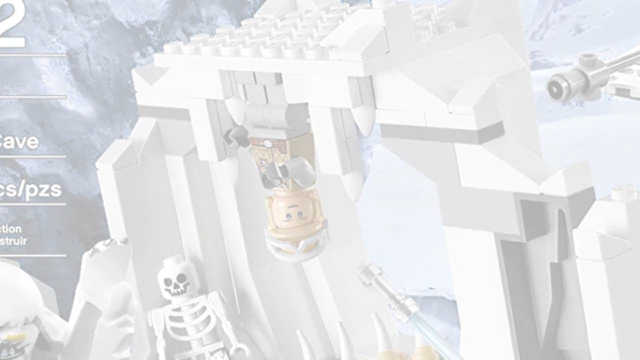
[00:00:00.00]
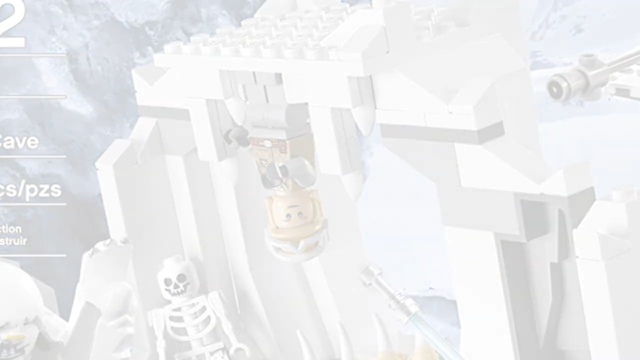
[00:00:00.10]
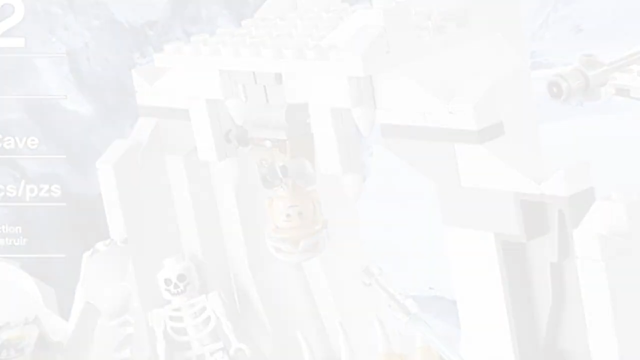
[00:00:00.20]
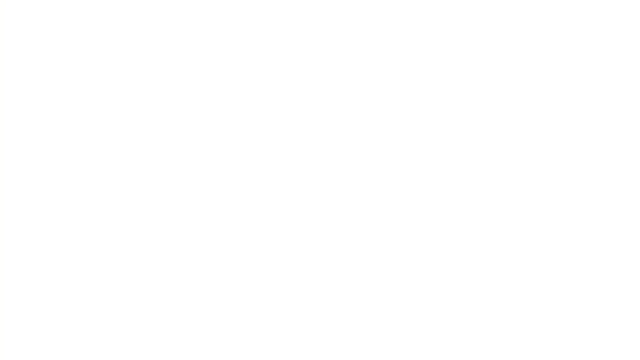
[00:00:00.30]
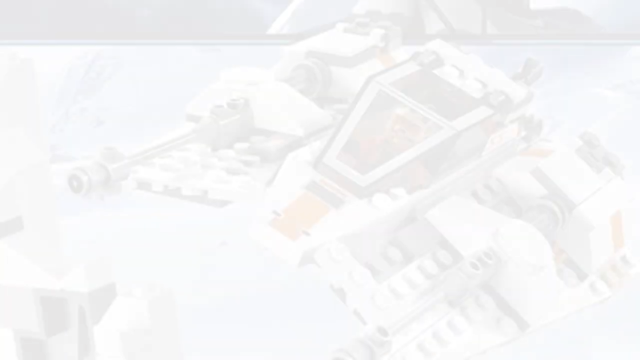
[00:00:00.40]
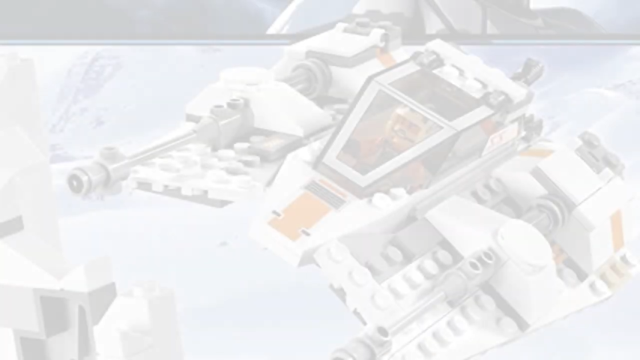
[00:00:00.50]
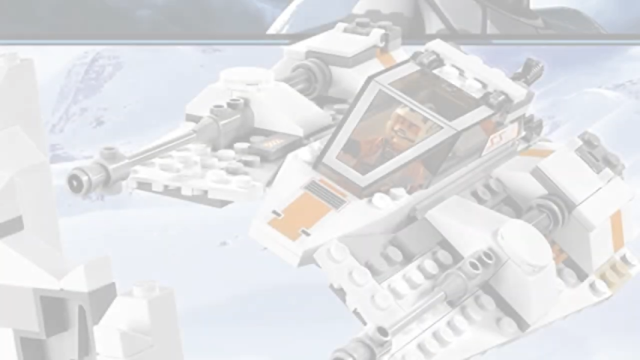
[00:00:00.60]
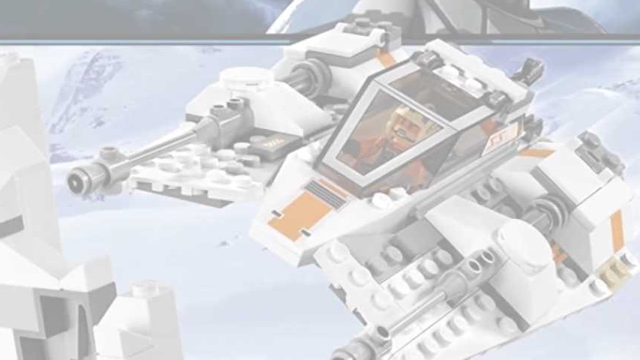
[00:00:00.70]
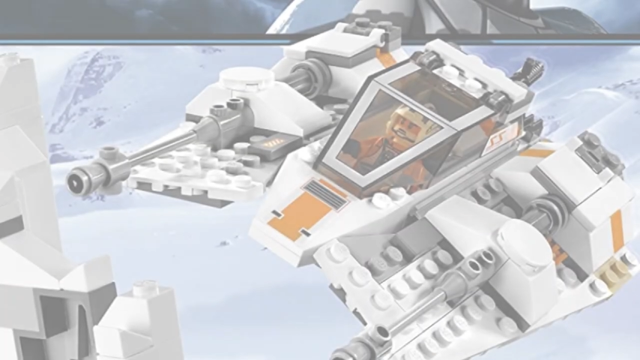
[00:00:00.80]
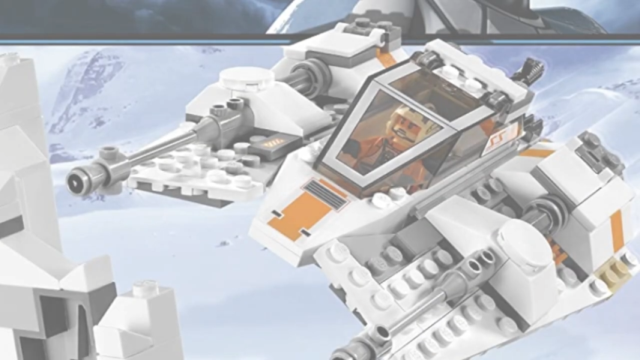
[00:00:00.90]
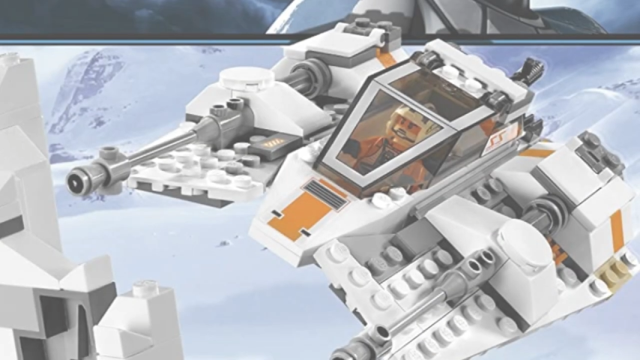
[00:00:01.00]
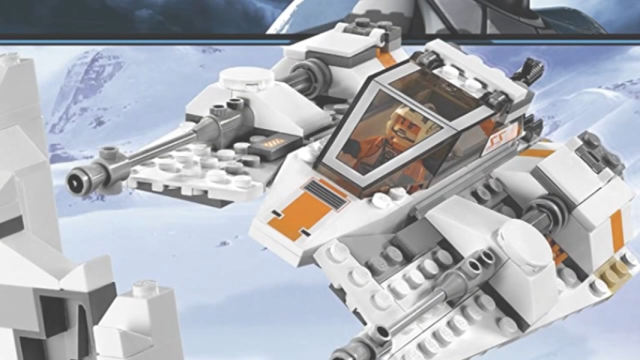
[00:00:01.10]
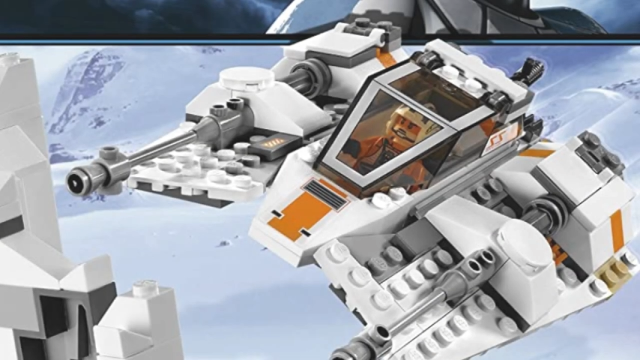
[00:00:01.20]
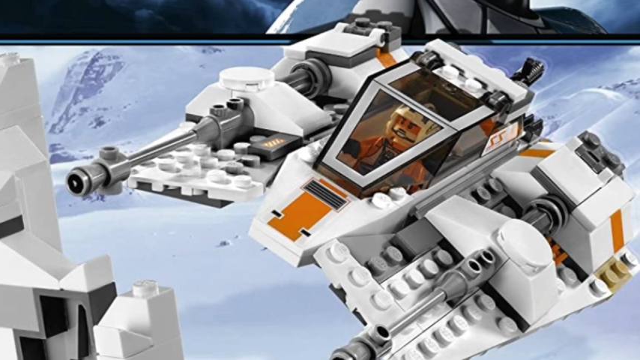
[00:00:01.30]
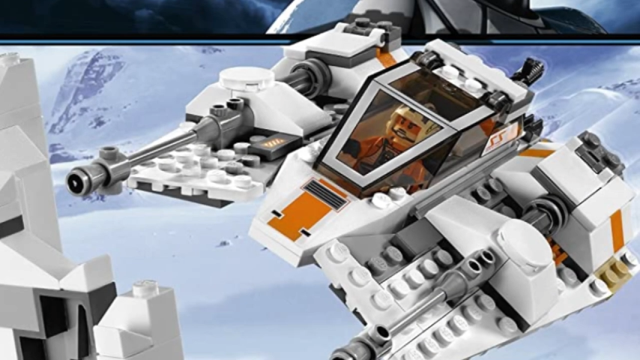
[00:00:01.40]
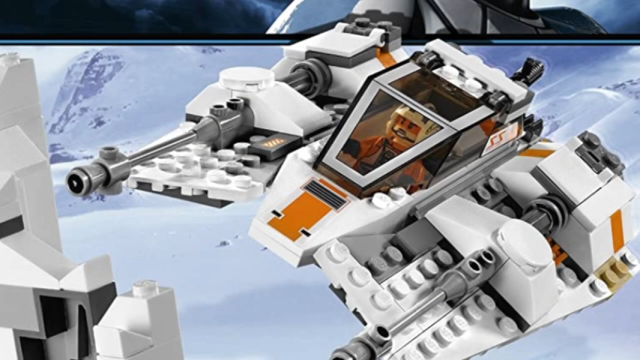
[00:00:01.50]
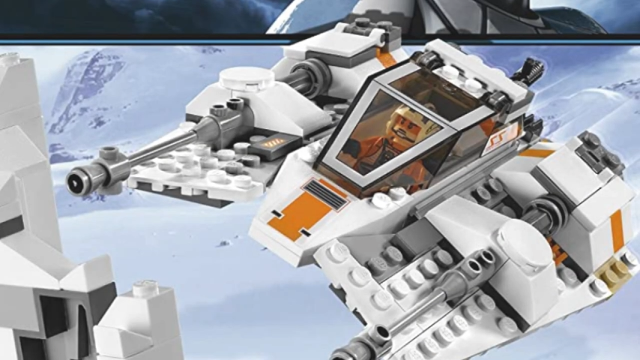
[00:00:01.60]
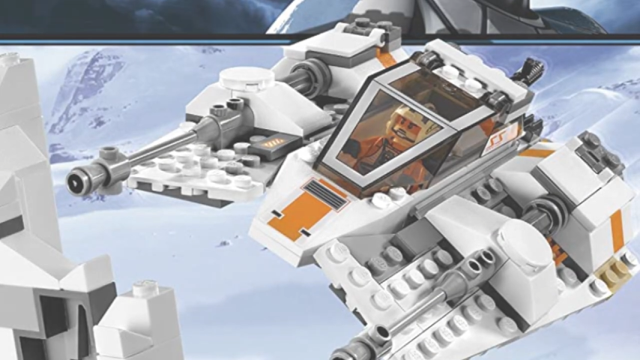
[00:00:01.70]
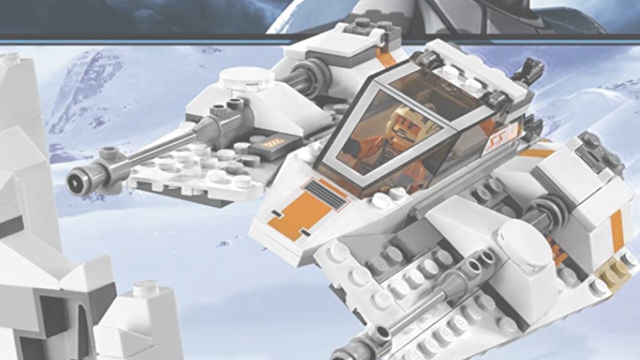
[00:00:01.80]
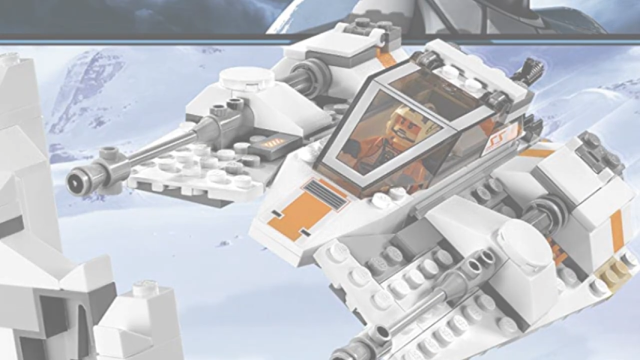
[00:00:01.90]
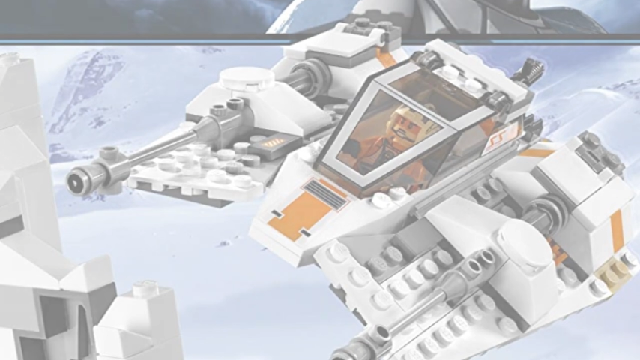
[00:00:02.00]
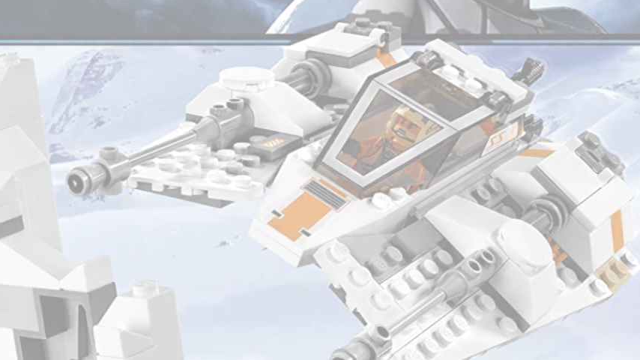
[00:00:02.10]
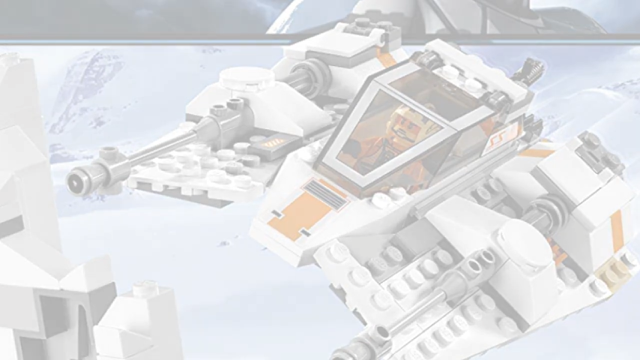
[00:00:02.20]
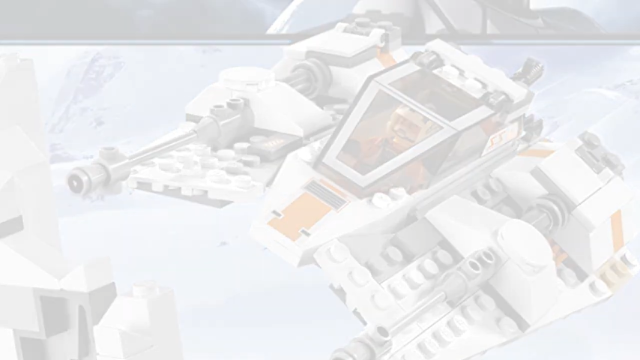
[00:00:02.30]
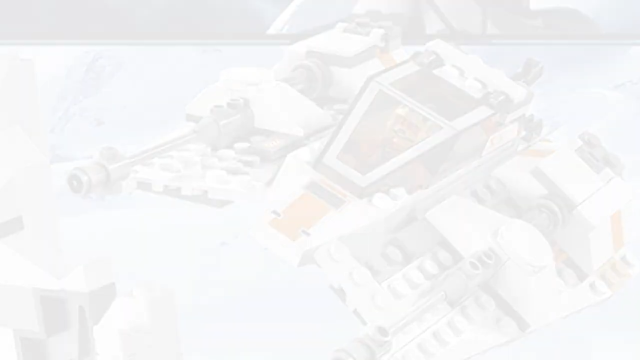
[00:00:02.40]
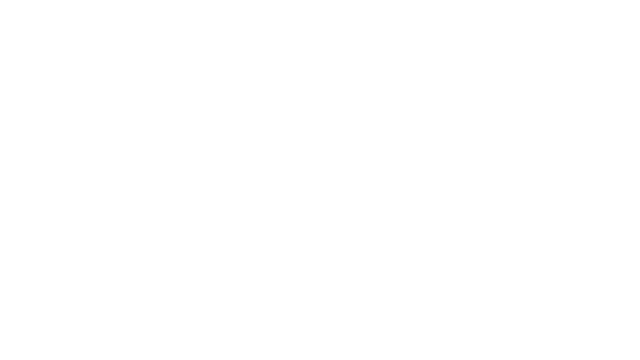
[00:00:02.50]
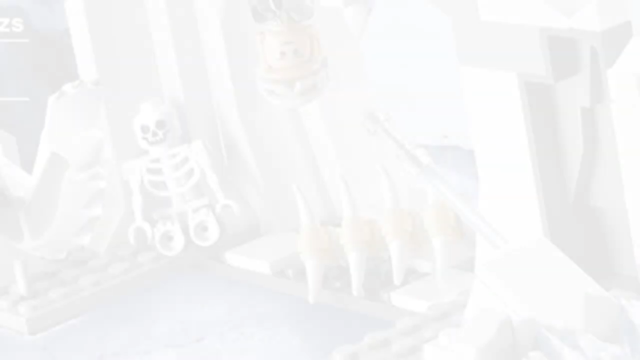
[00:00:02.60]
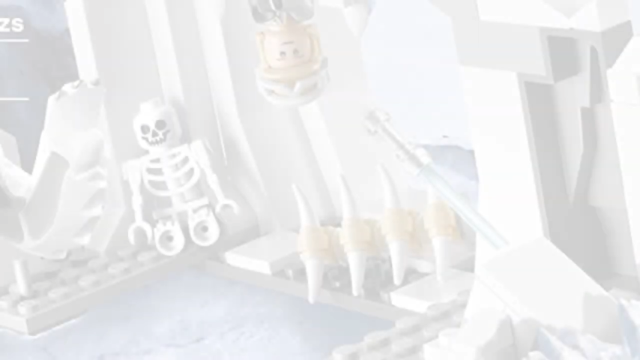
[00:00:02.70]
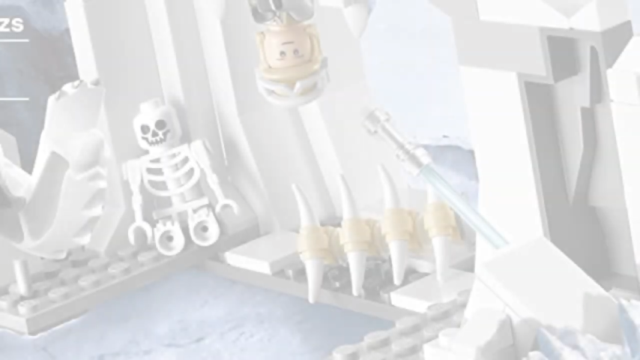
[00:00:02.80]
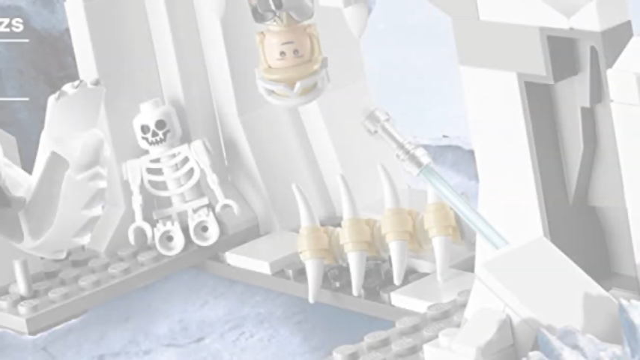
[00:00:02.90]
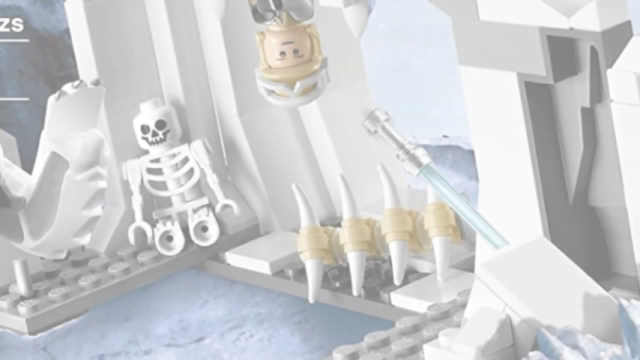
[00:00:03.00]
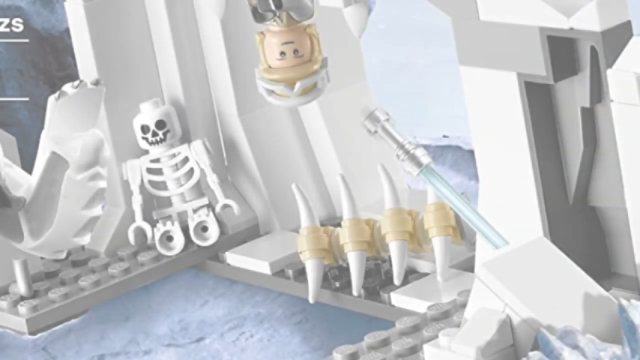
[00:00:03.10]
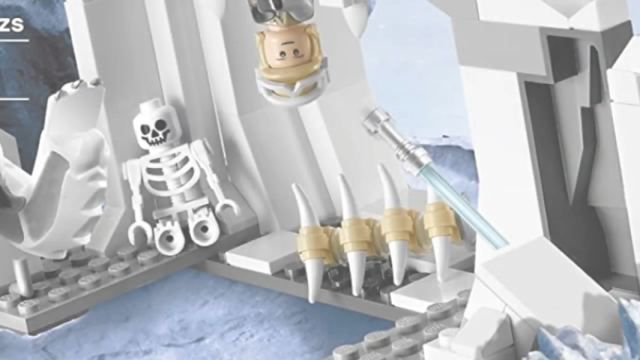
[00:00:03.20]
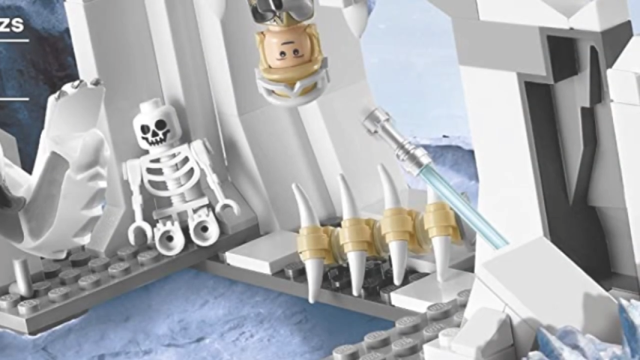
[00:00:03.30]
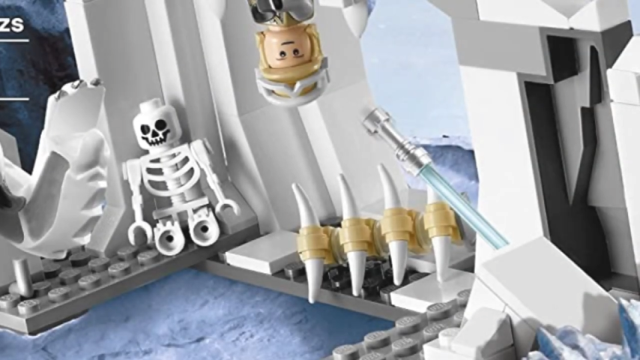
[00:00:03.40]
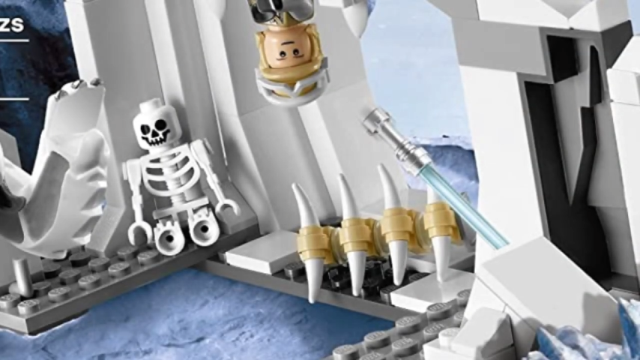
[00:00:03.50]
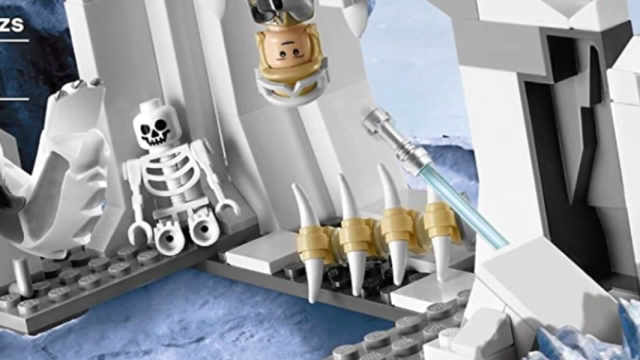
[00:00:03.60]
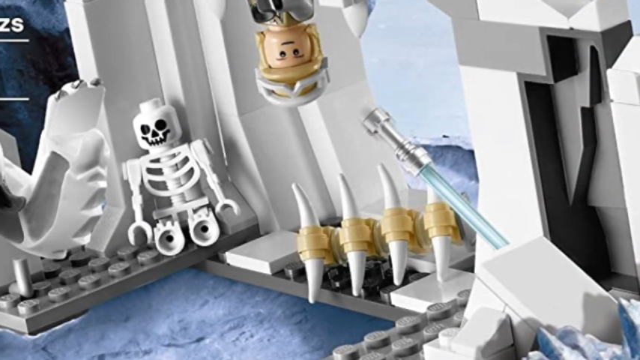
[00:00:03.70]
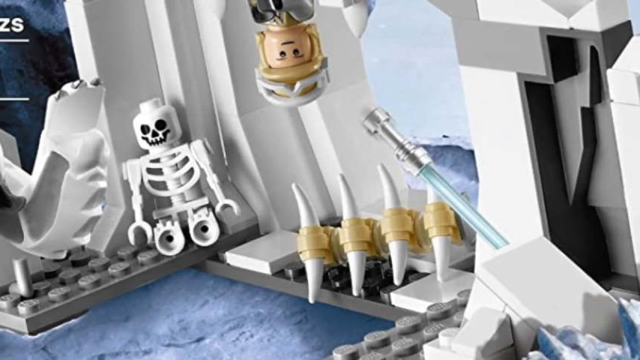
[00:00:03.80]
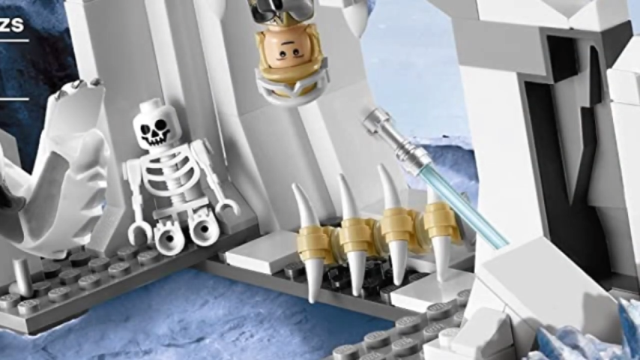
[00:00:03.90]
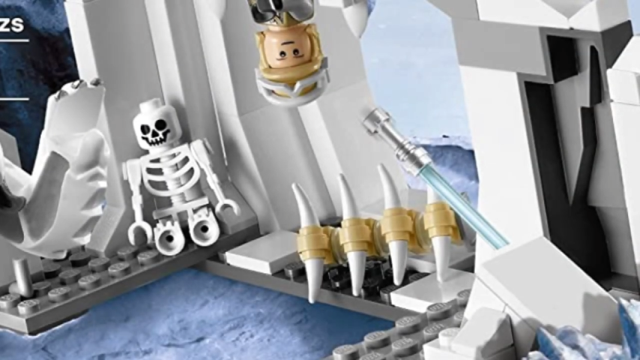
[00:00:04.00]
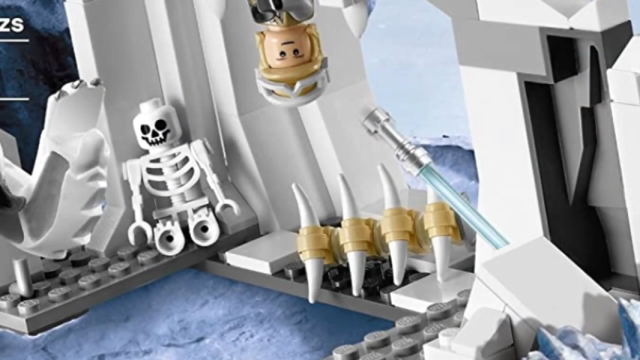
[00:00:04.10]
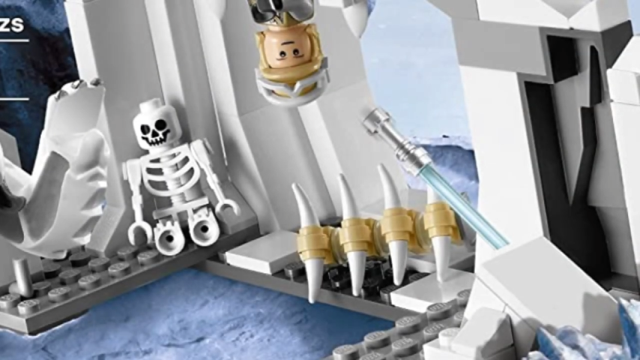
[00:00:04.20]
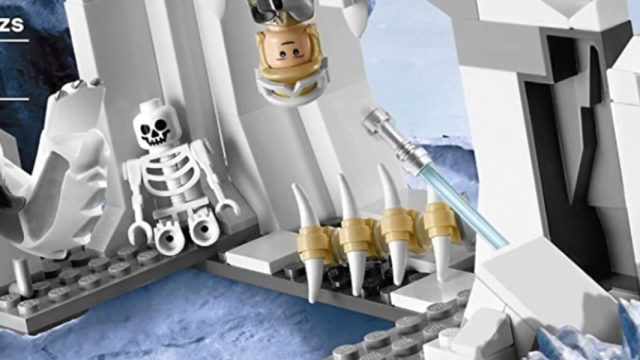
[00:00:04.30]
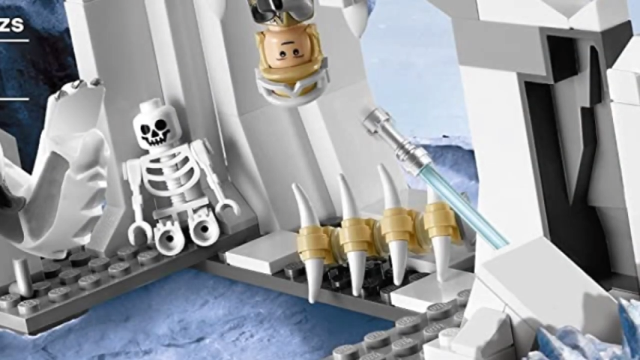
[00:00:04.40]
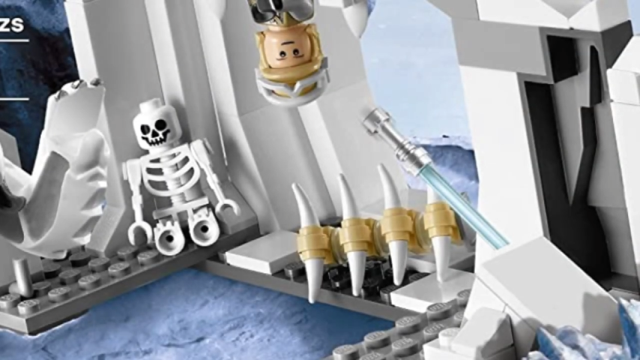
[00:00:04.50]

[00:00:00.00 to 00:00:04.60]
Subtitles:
Nobody's mouth can be seen.